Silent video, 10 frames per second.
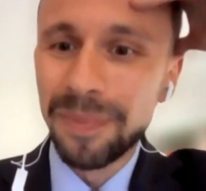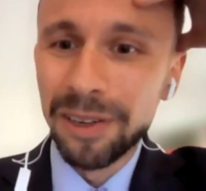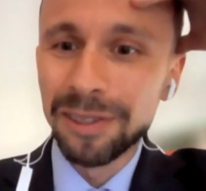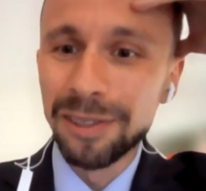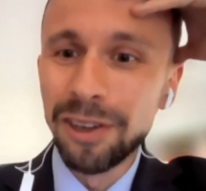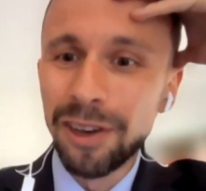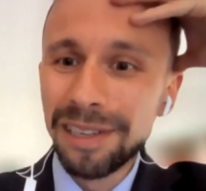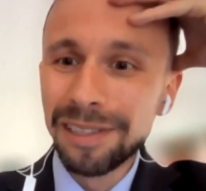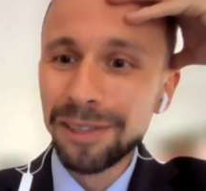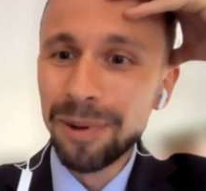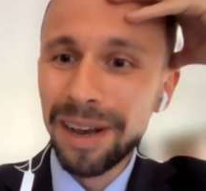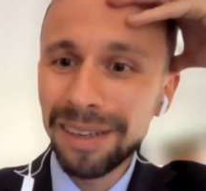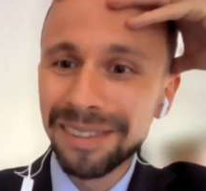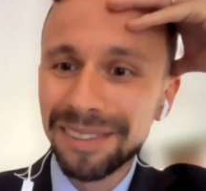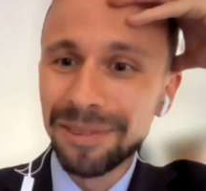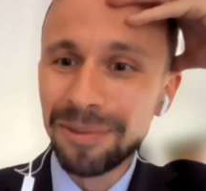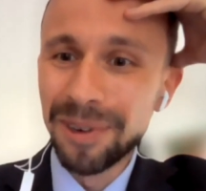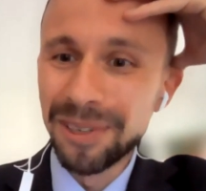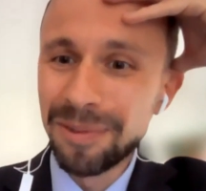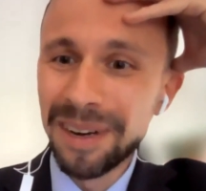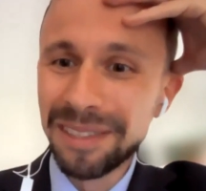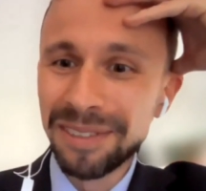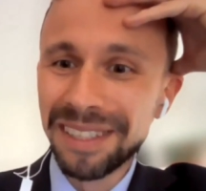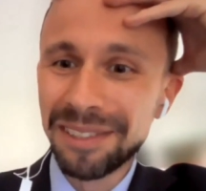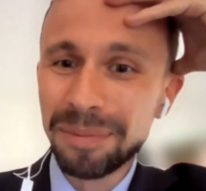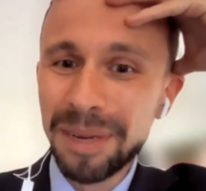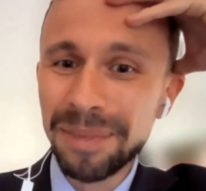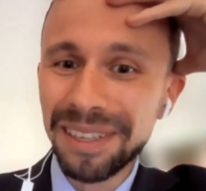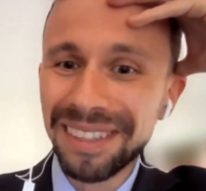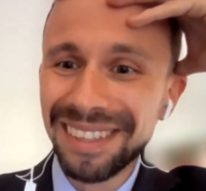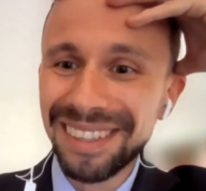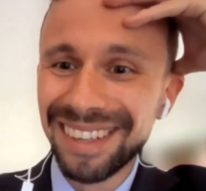Noël Lenoir, what's one thing to remember?